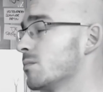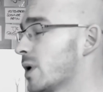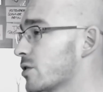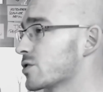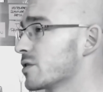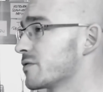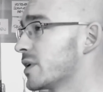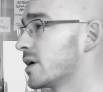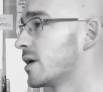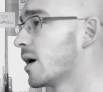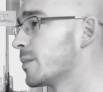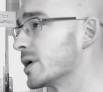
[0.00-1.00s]
Microsoft
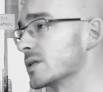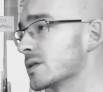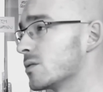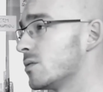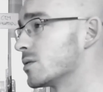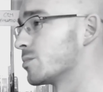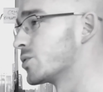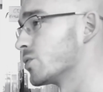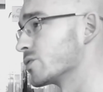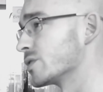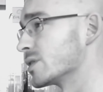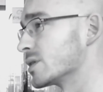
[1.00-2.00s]
Dynamics and all the
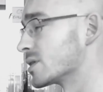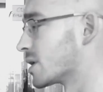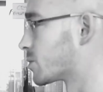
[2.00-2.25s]
processes.